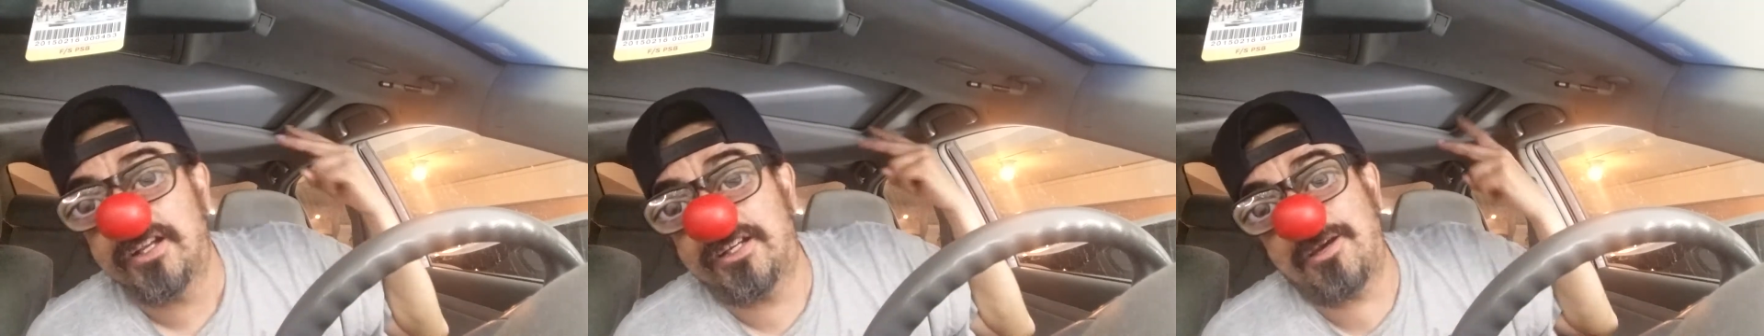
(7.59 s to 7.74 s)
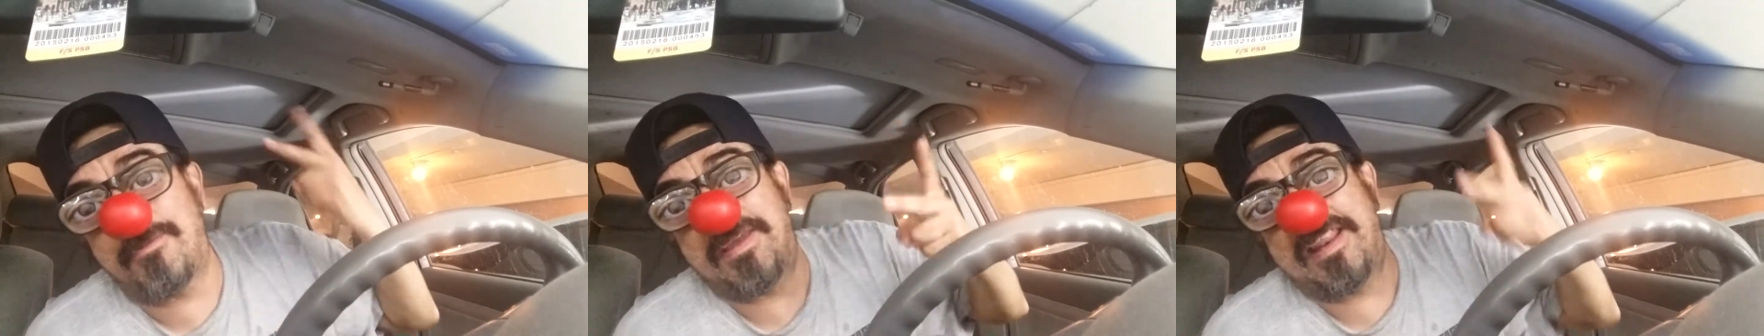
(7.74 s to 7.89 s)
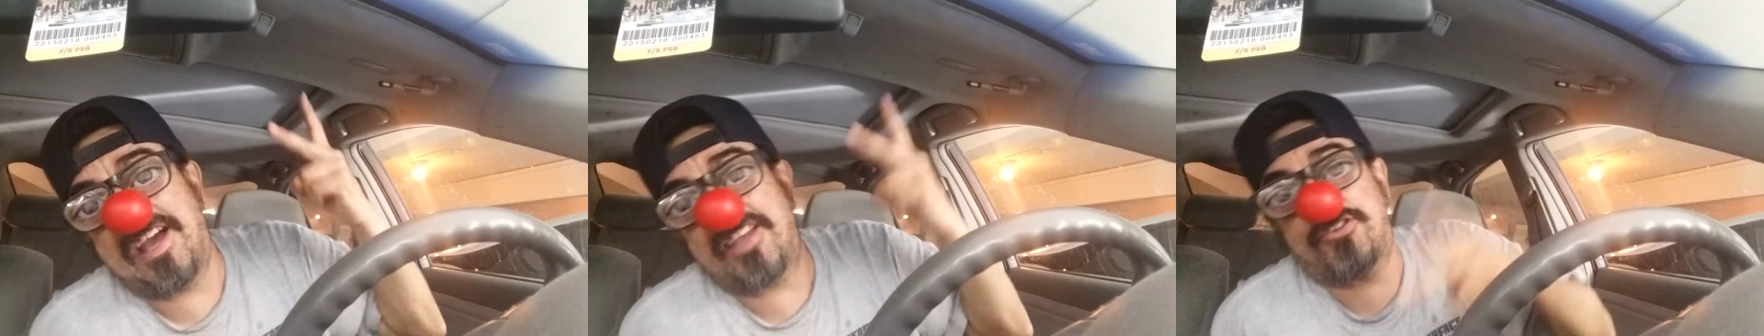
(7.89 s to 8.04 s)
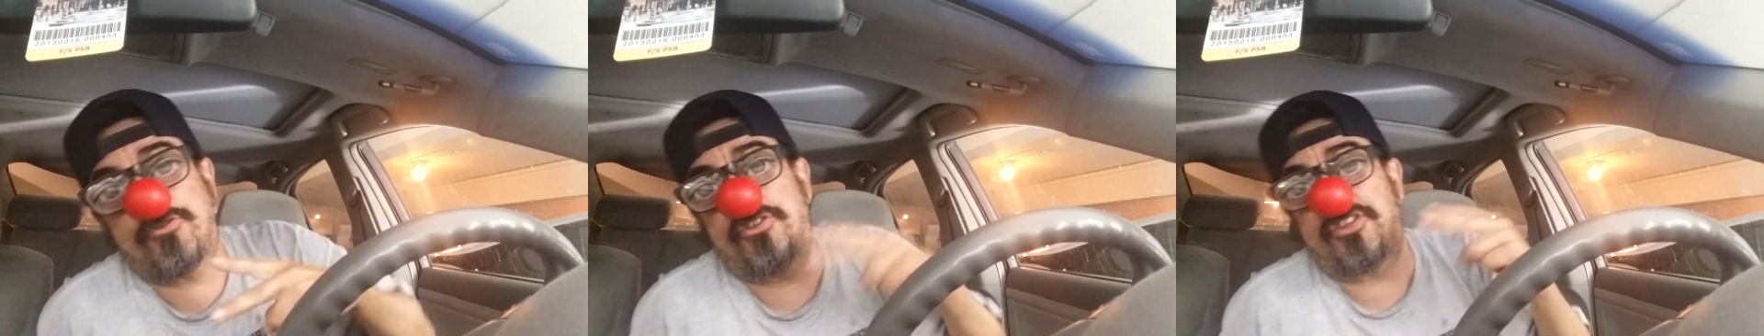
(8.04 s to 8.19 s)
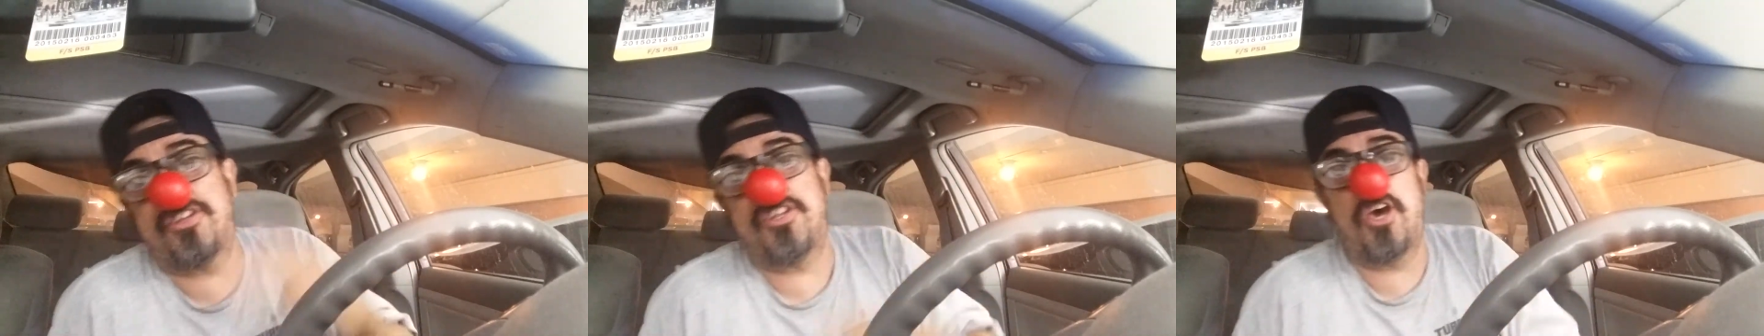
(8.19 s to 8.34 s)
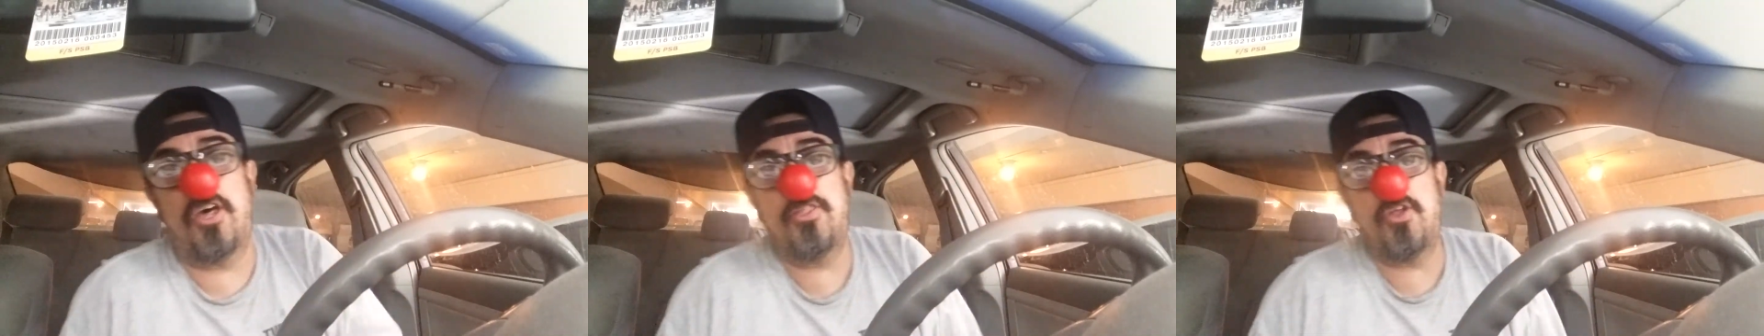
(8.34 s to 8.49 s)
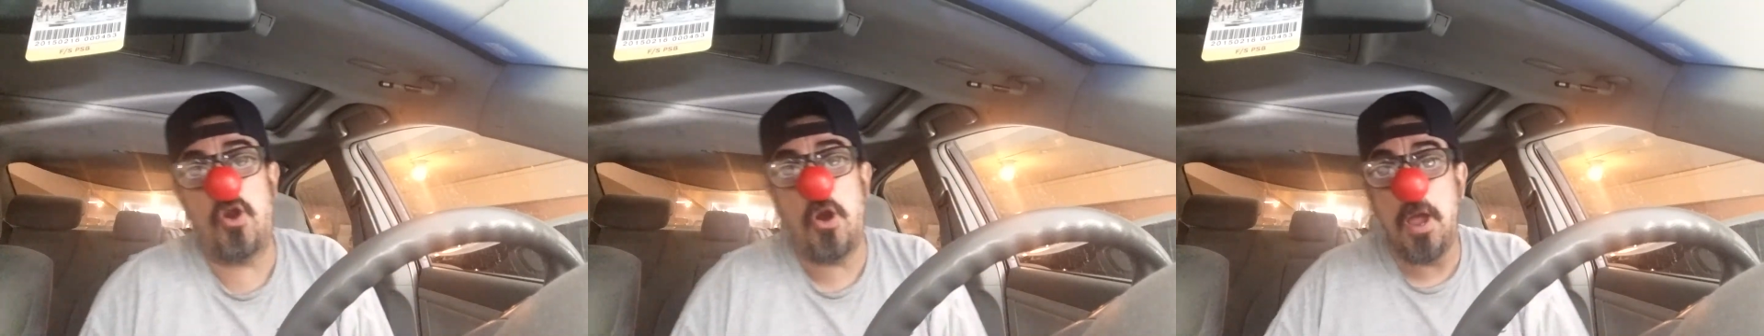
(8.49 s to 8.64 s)
coming at you with
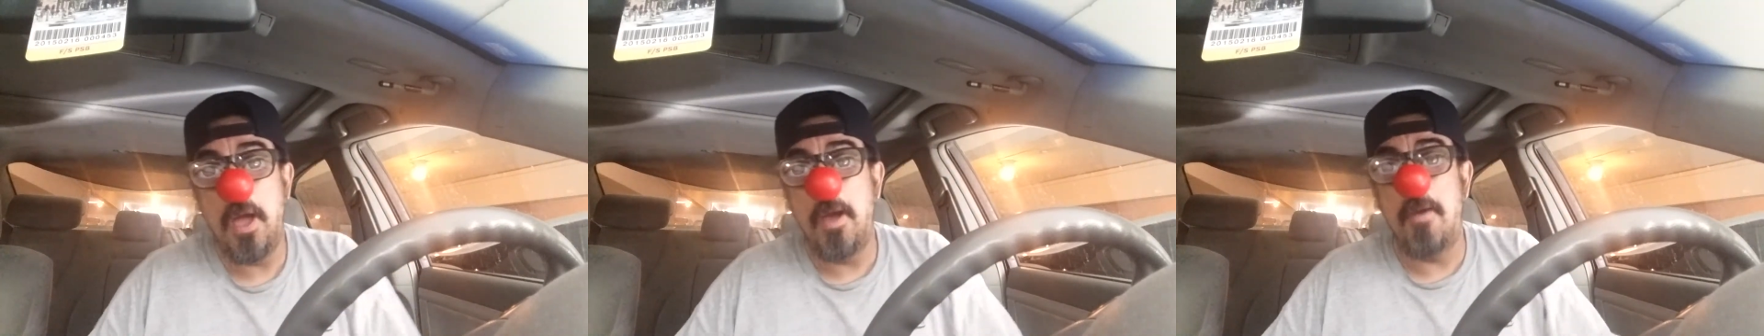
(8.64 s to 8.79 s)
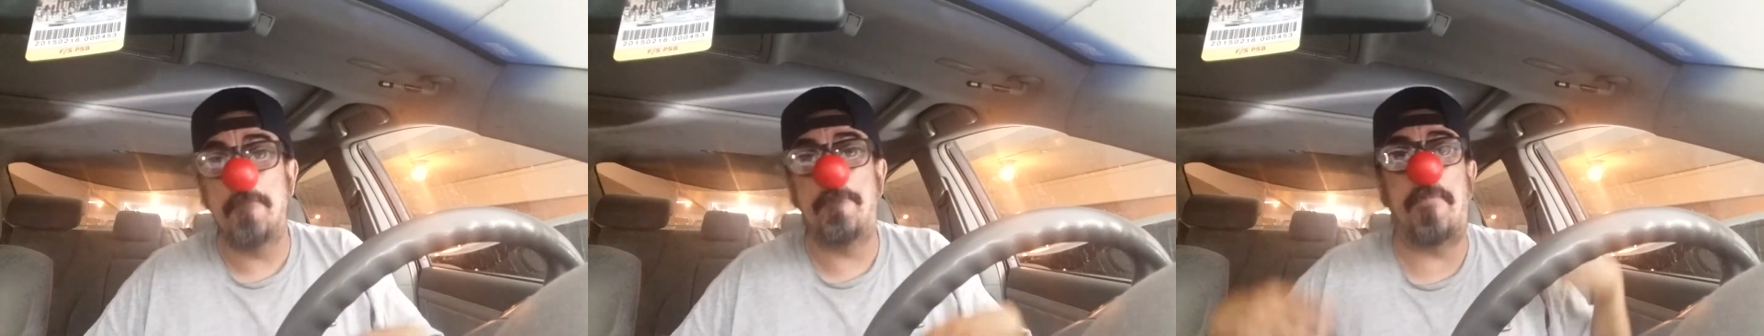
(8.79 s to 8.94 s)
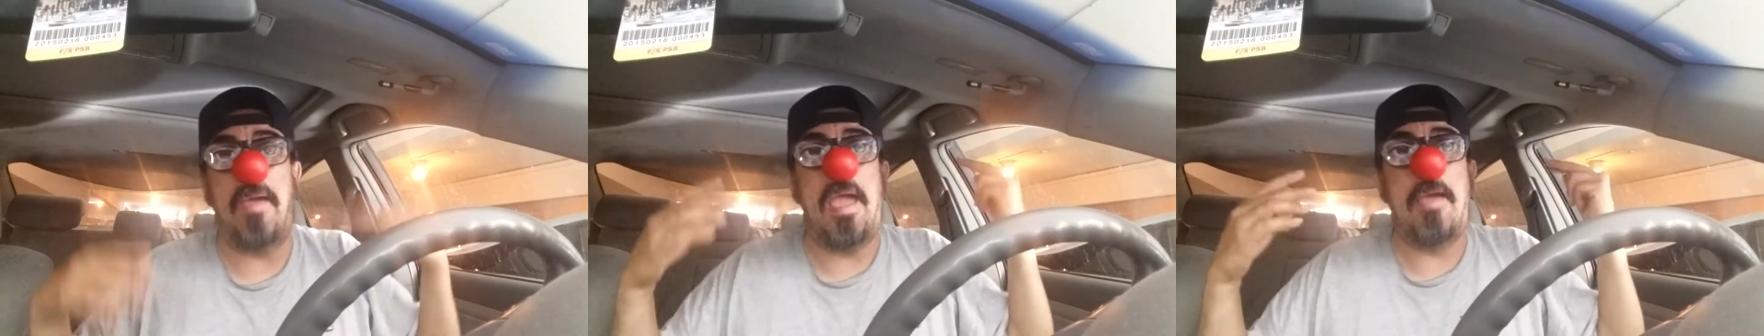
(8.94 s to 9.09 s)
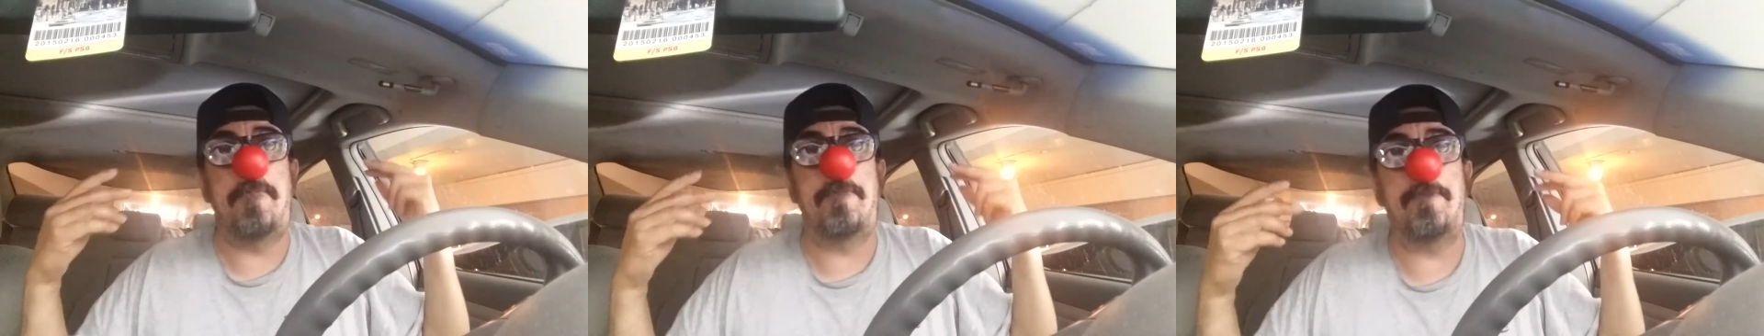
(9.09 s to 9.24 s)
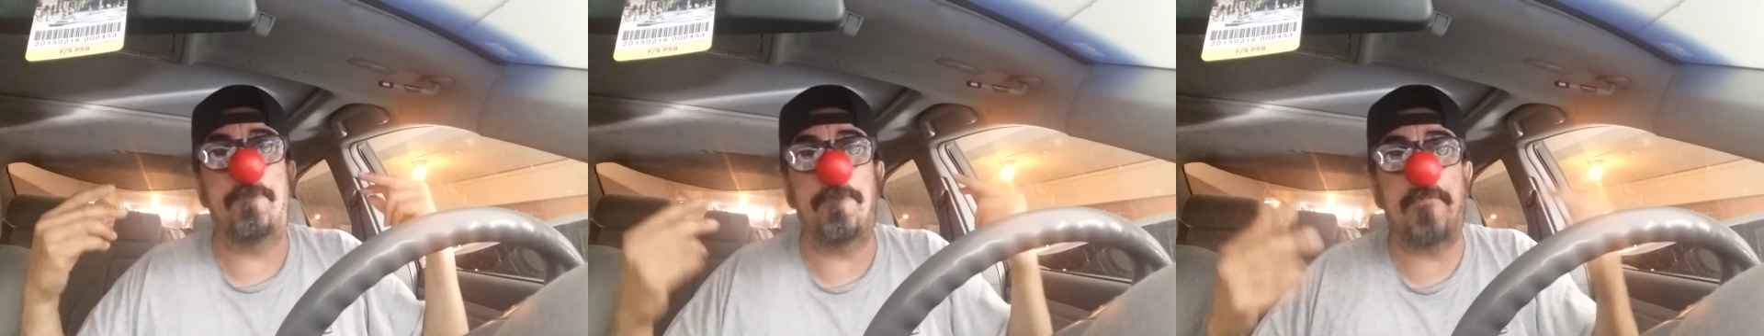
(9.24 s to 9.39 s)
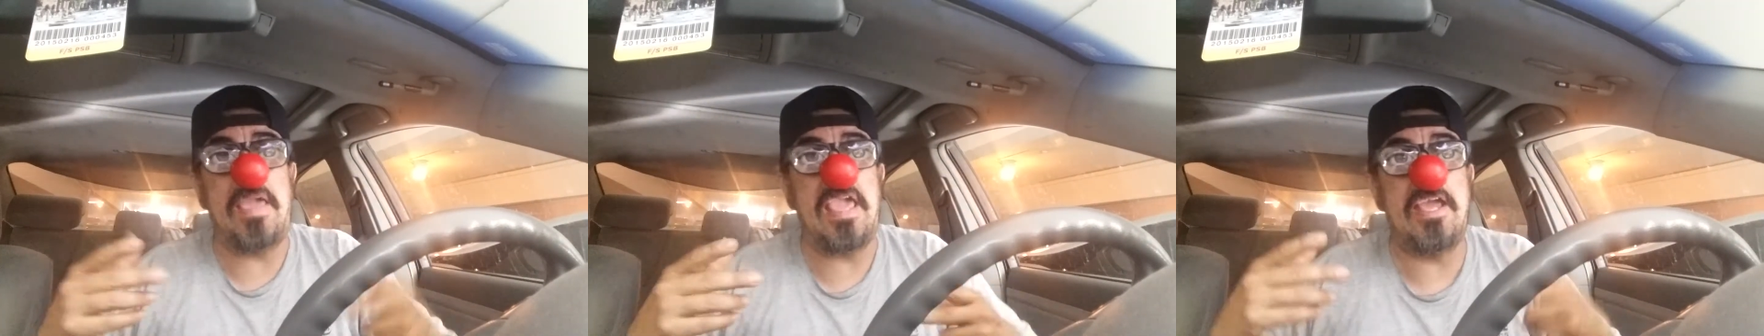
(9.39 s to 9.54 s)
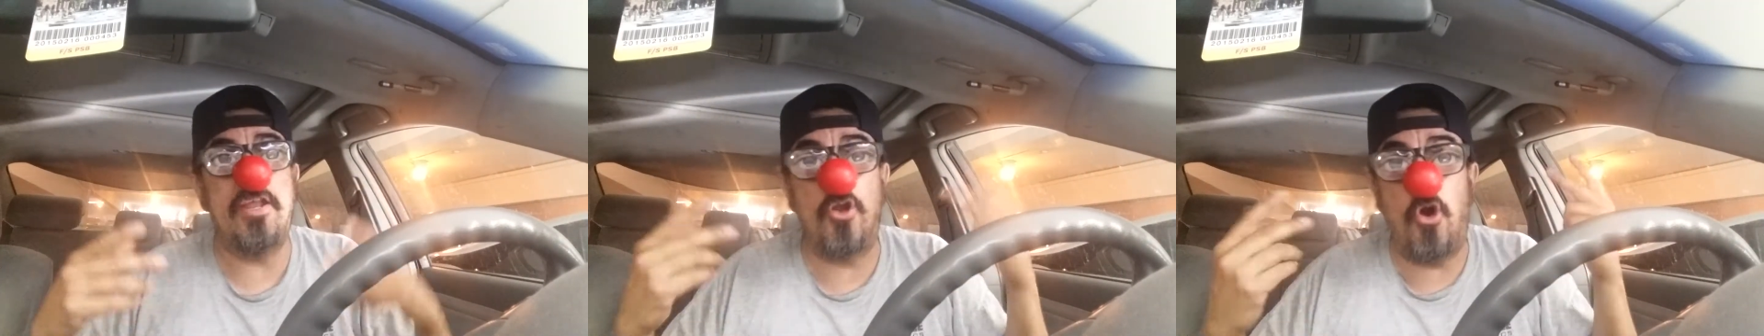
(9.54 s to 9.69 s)
another
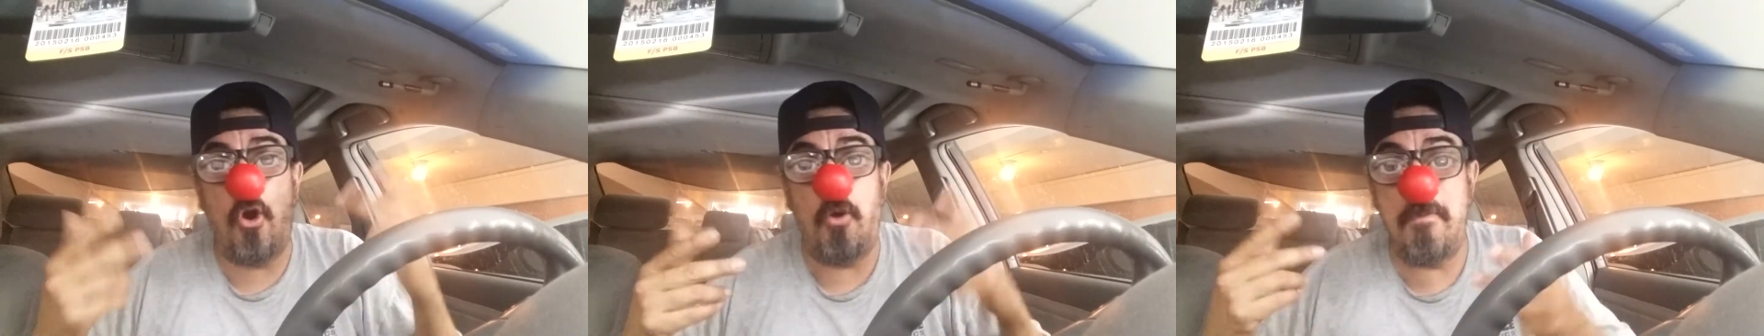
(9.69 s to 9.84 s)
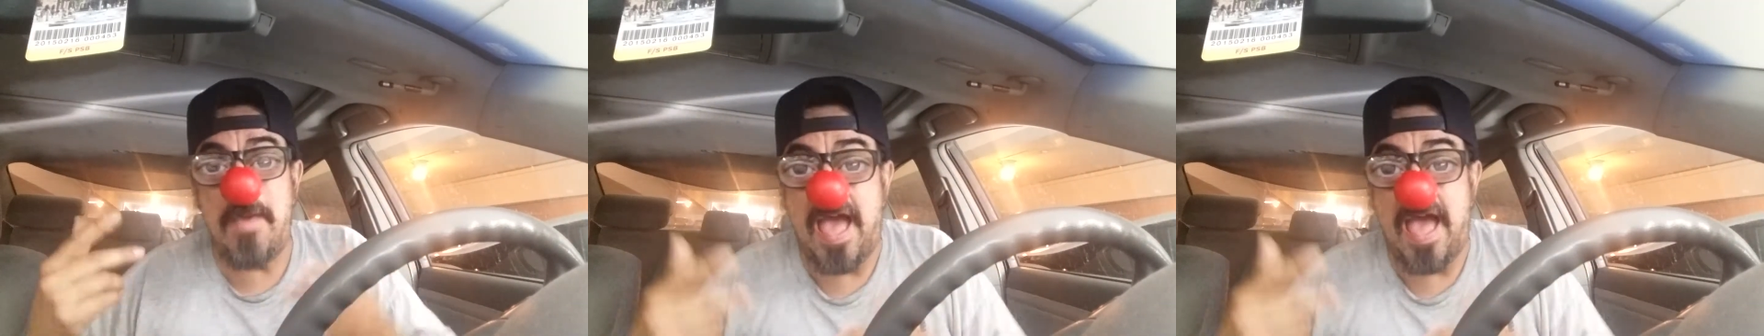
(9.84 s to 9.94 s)
Pepino